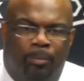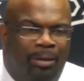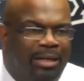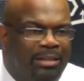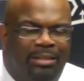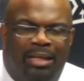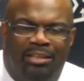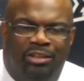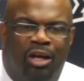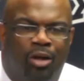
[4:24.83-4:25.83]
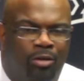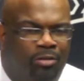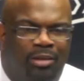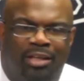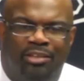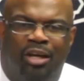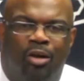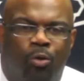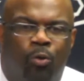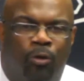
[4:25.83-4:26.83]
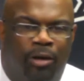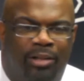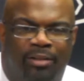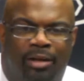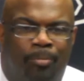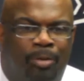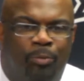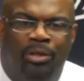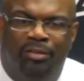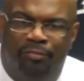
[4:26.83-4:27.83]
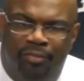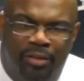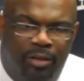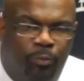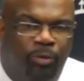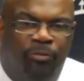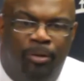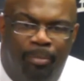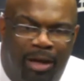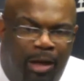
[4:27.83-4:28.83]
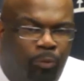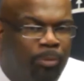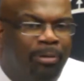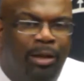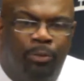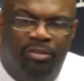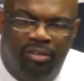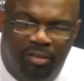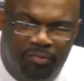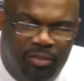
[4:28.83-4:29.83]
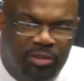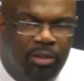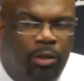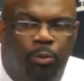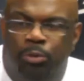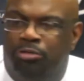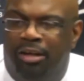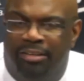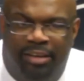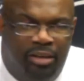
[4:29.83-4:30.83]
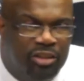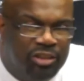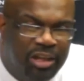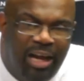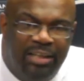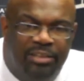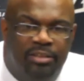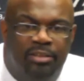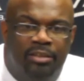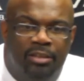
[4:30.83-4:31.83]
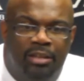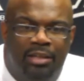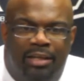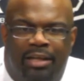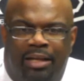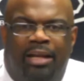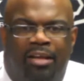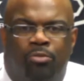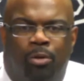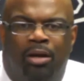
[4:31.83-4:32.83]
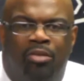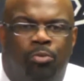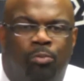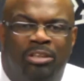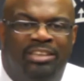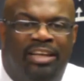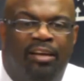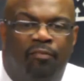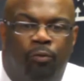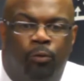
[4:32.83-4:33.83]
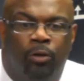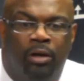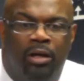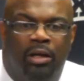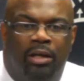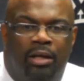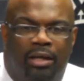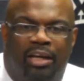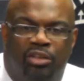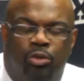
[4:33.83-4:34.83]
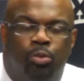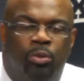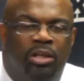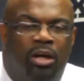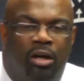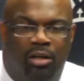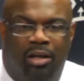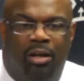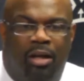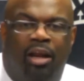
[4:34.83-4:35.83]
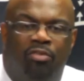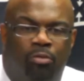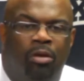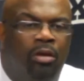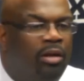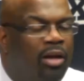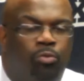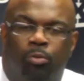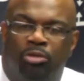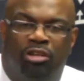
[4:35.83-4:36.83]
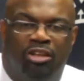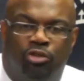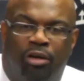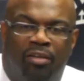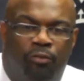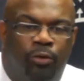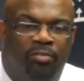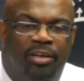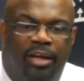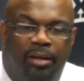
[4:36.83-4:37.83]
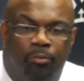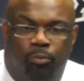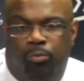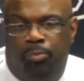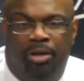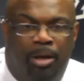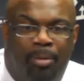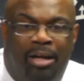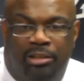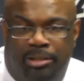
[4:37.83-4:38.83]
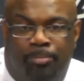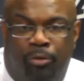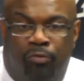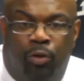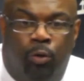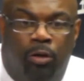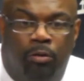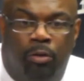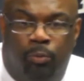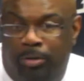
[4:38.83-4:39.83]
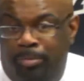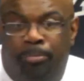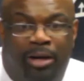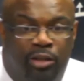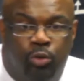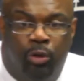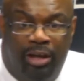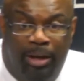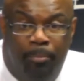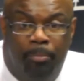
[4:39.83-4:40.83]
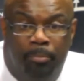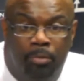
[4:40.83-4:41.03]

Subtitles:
That's our core right there. I mean, we defend, we rebound, we play with toughness. We try to take good shots. And that's what we stand for, and that's who we are. And that's what we try to strive for every day when we come out and step on the floor, whether it be practice or a game.